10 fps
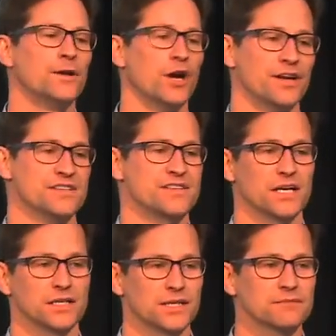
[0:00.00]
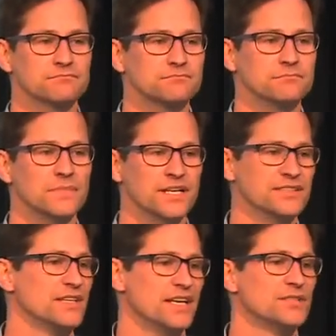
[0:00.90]
Not necessarily.
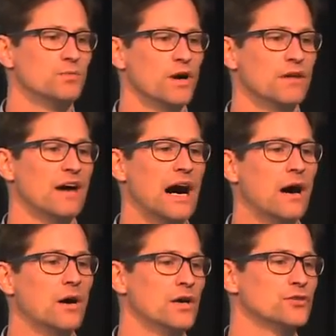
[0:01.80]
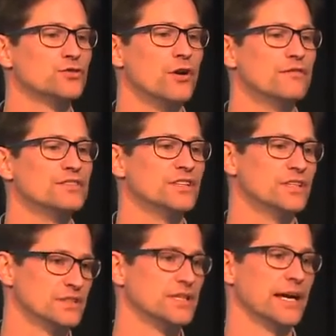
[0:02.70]
It's one of our
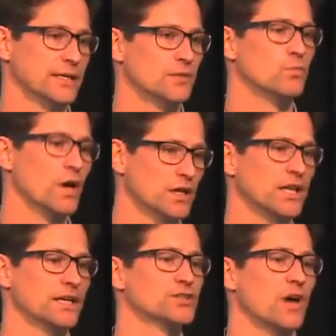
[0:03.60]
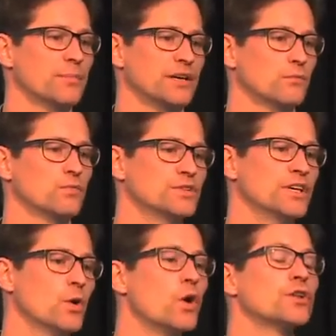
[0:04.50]
services, like the one-click shopping.
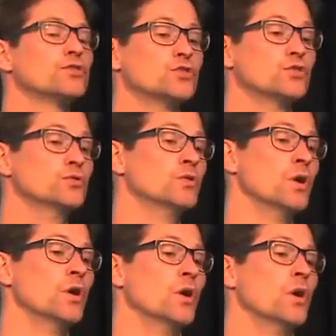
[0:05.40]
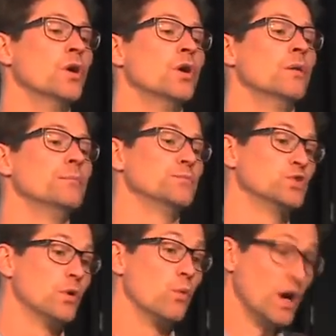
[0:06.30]
In order to
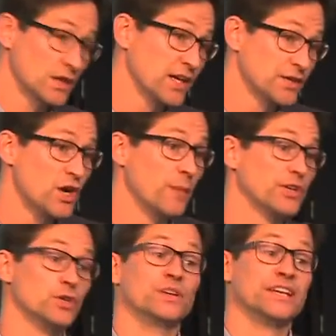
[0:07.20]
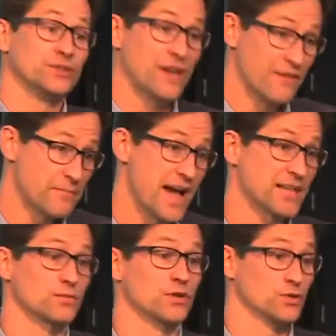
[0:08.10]
do a one-click shopping, you need to have a
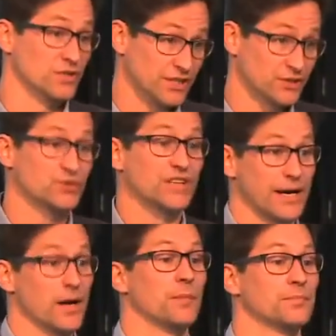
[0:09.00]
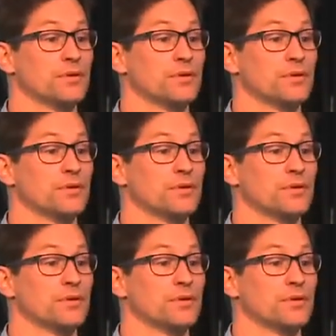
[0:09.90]
password. You need to sign up.